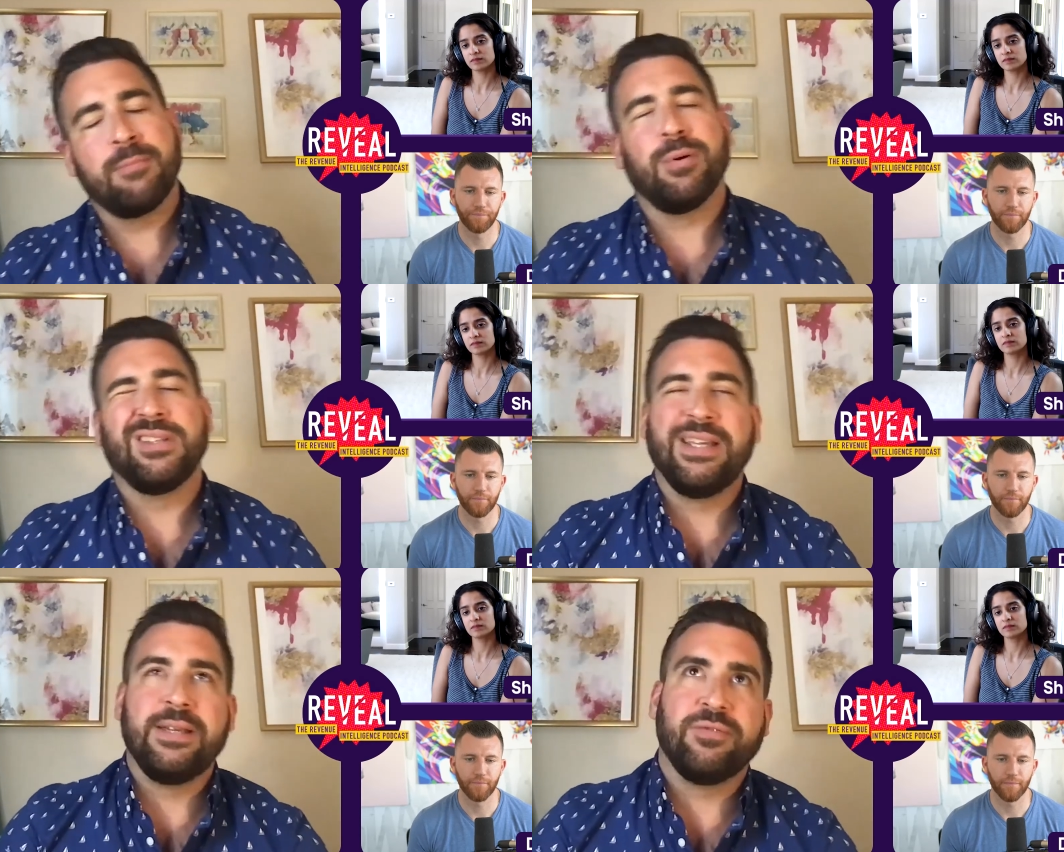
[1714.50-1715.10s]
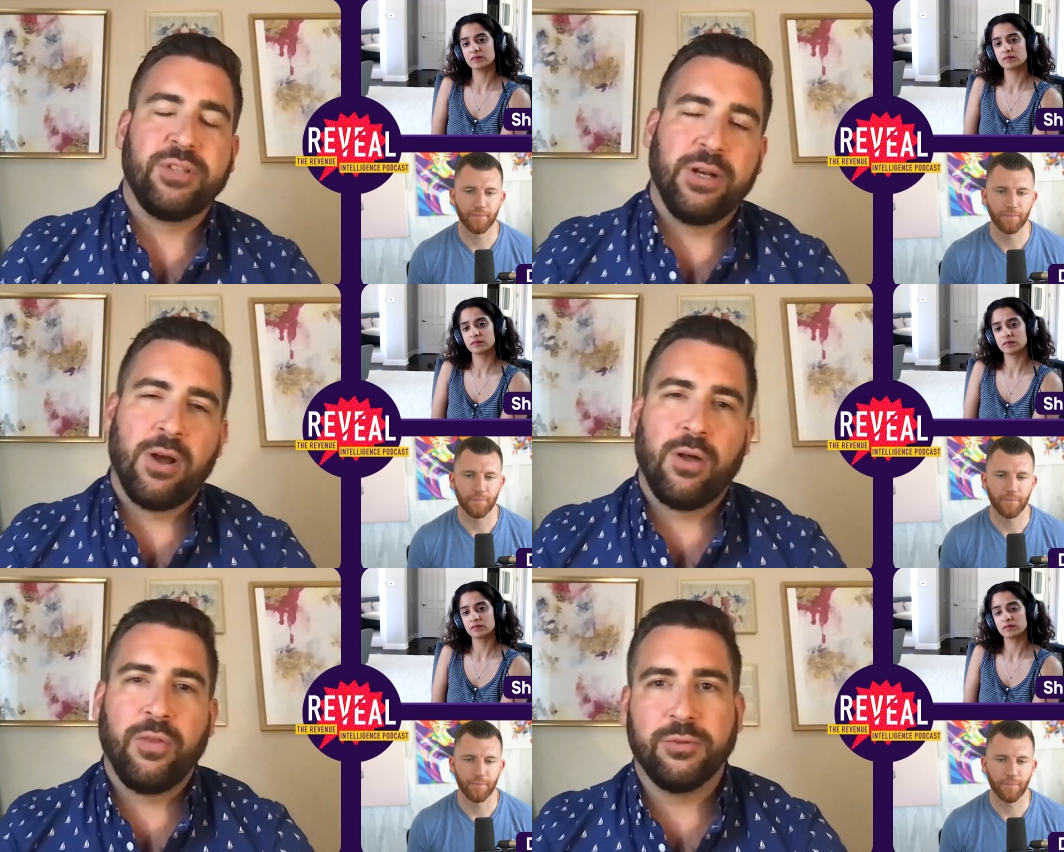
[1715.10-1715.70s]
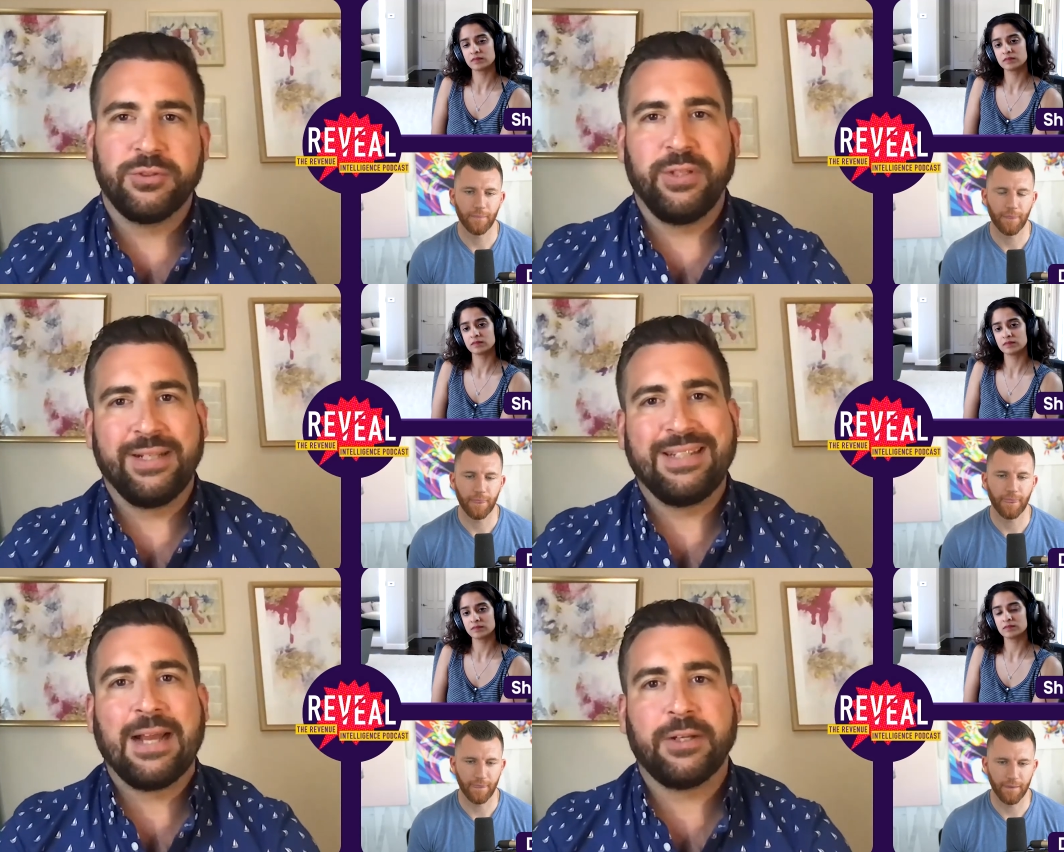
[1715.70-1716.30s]
Speaker 1: beliefs and all those
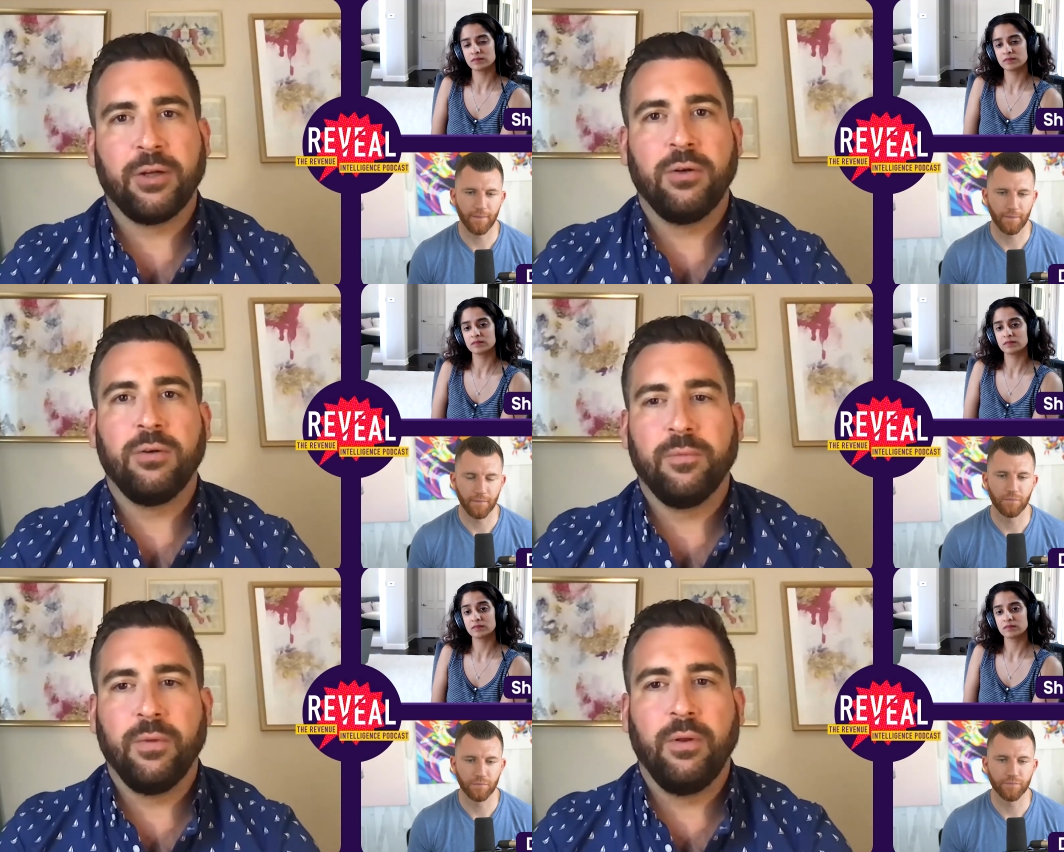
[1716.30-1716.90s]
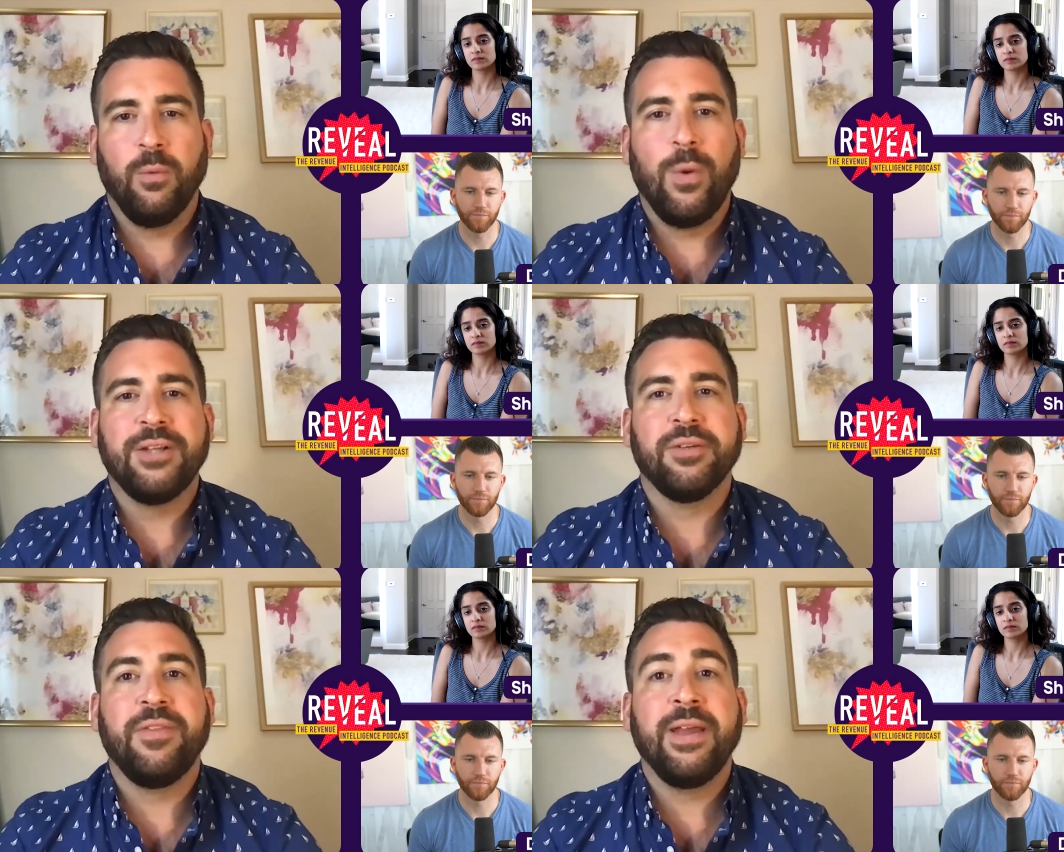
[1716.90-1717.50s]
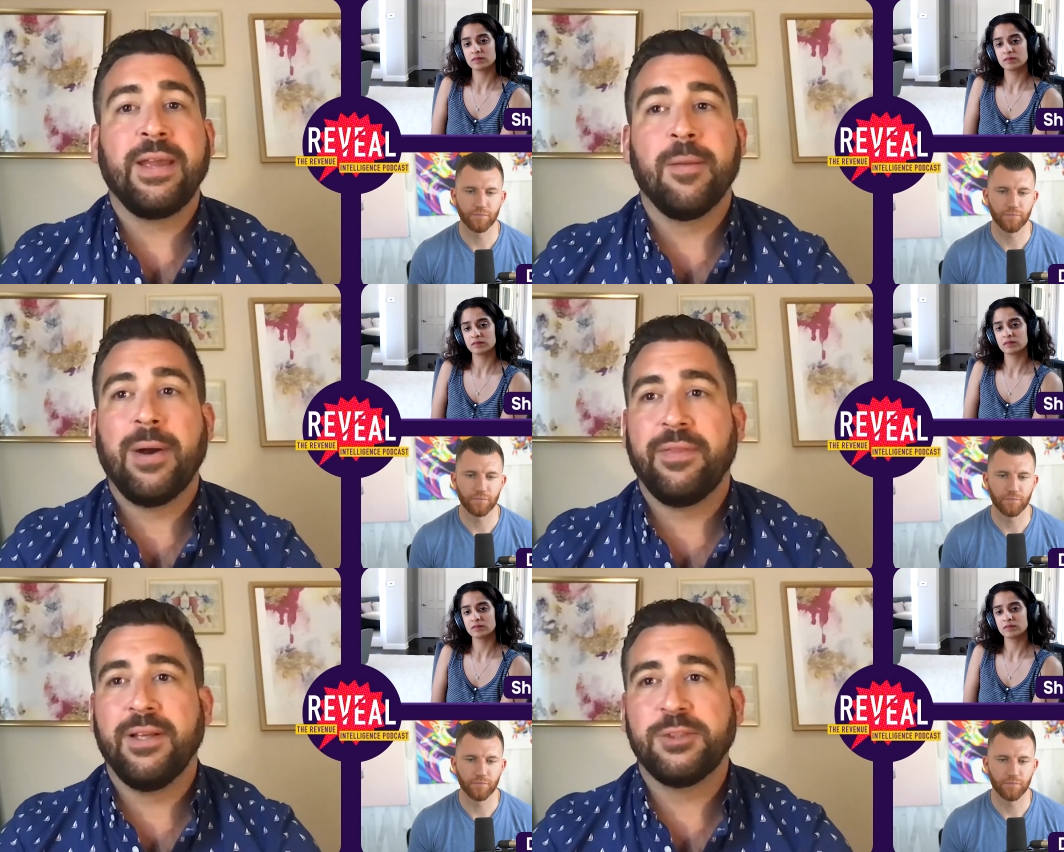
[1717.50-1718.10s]
like technical uh, ways of thinking
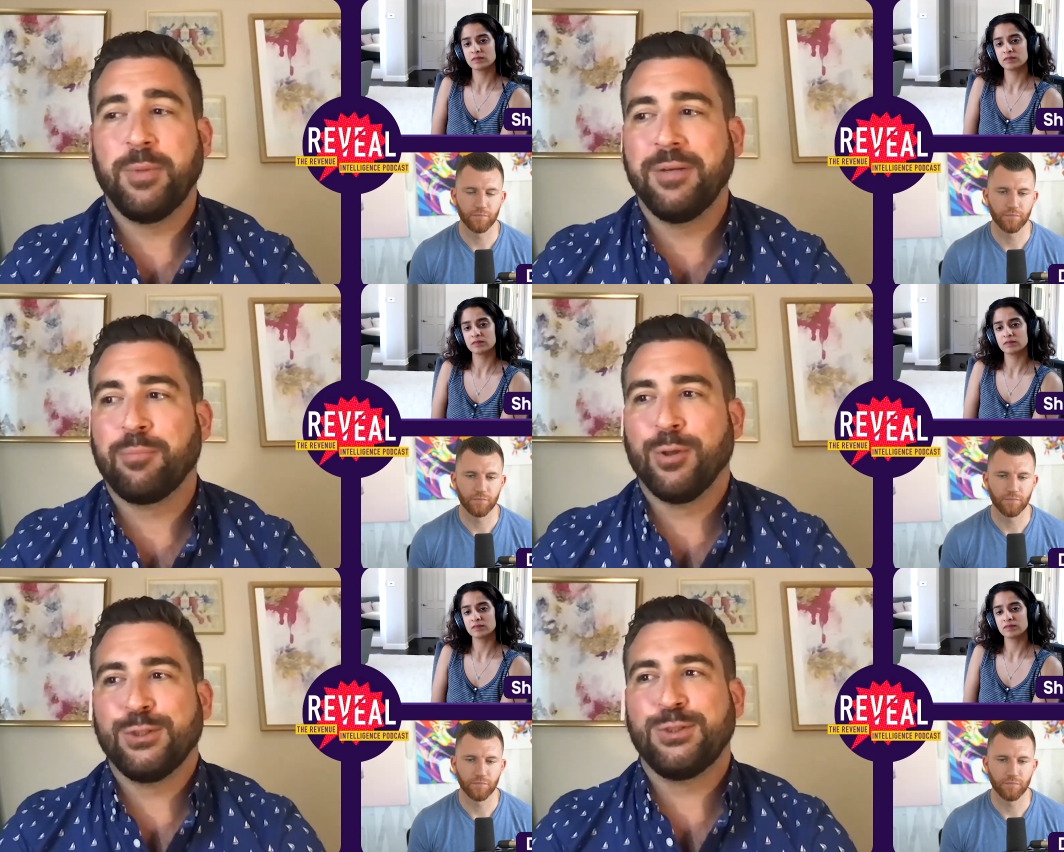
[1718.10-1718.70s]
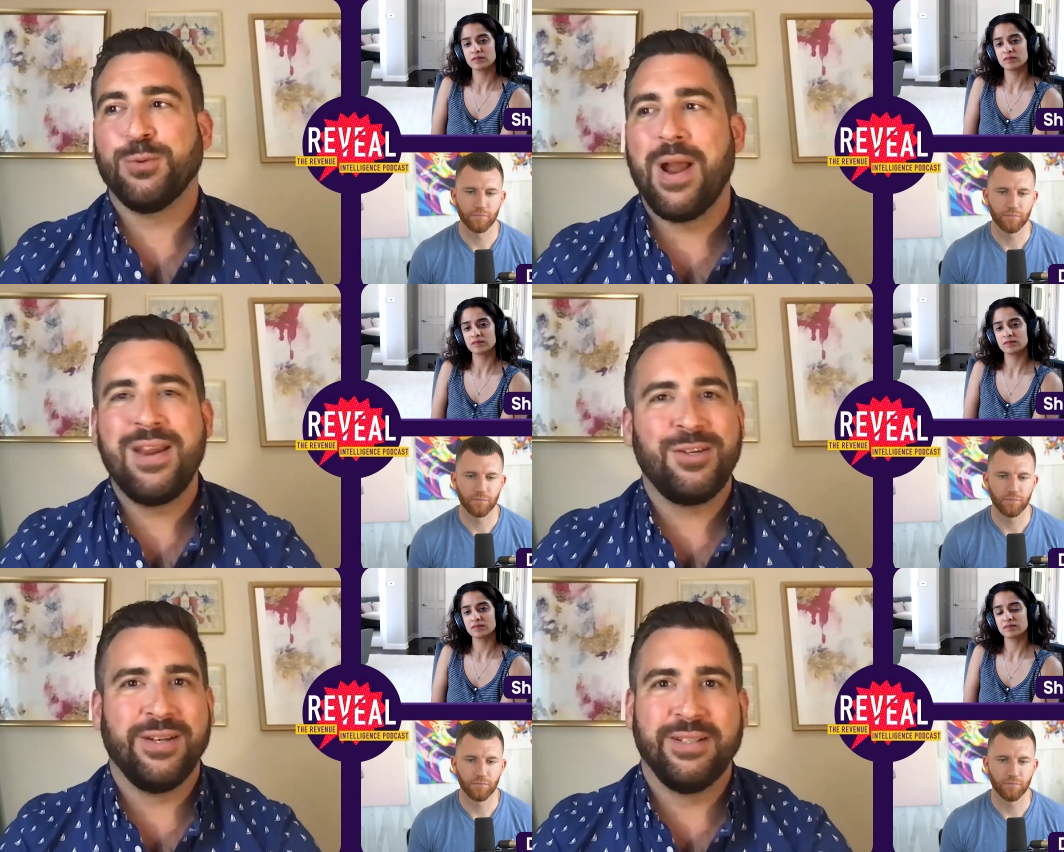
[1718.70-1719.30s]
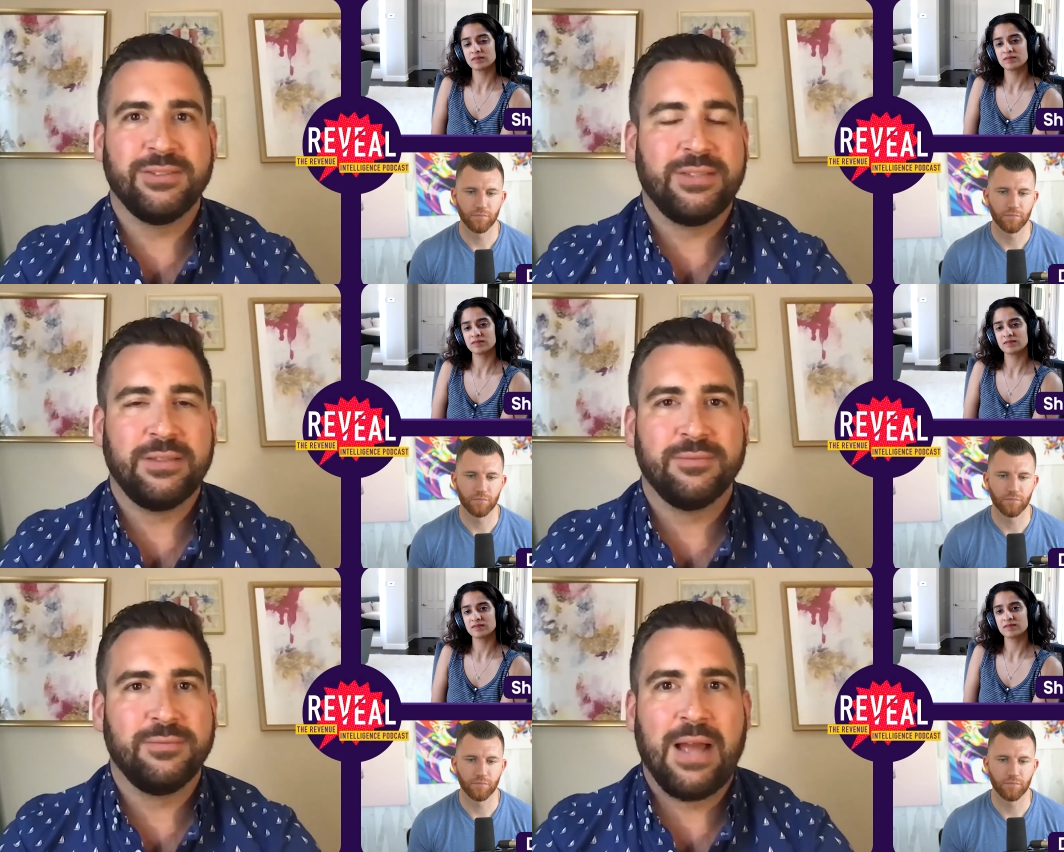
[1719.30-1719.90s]
about this, but persuasion is
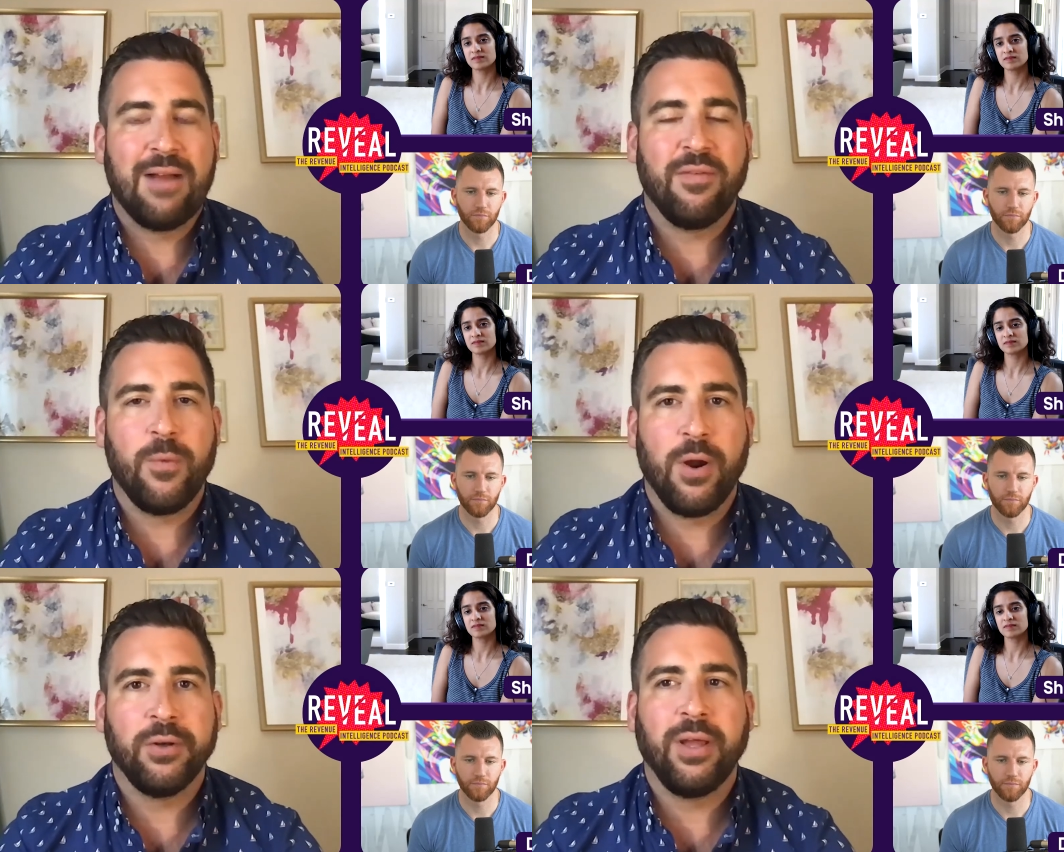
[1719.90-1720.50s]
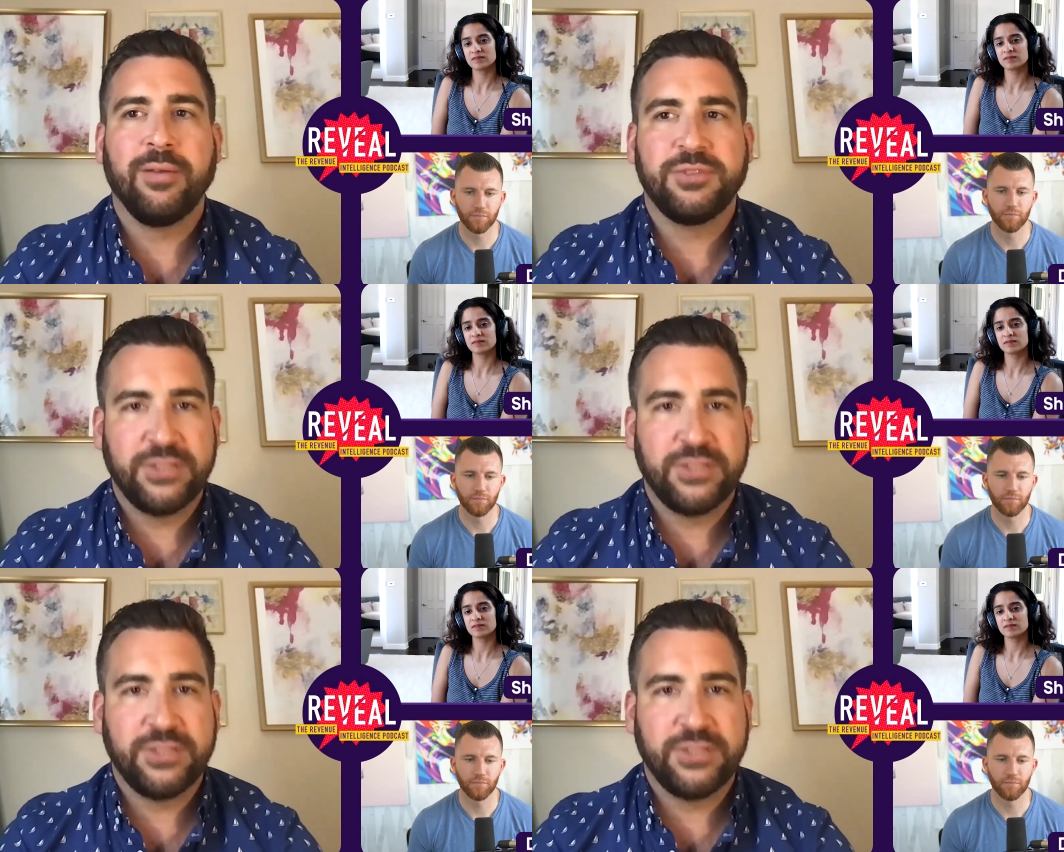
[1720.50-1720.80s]
everywhere in life.